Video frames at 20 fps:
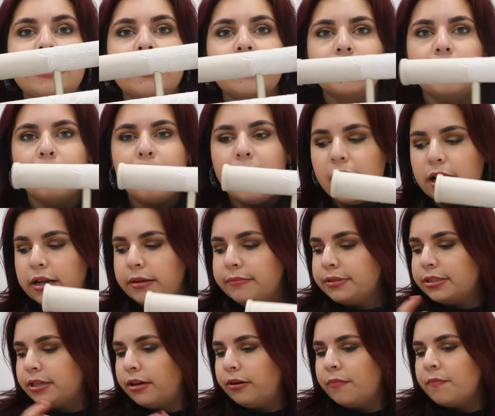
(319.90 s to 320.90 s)
down on the bottom.
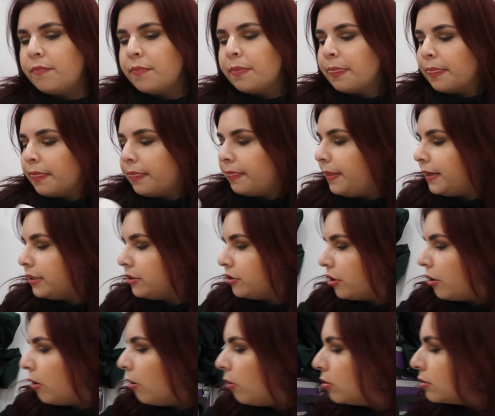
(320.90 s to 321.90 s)
So this
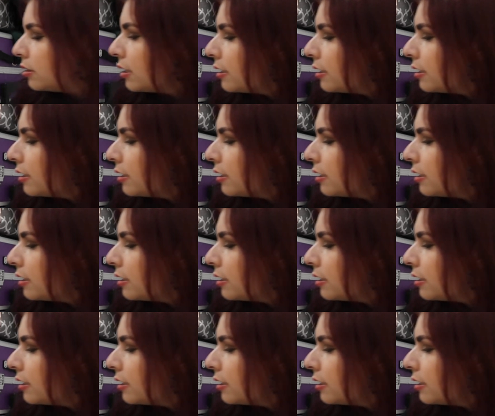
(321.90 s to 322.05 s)
should hold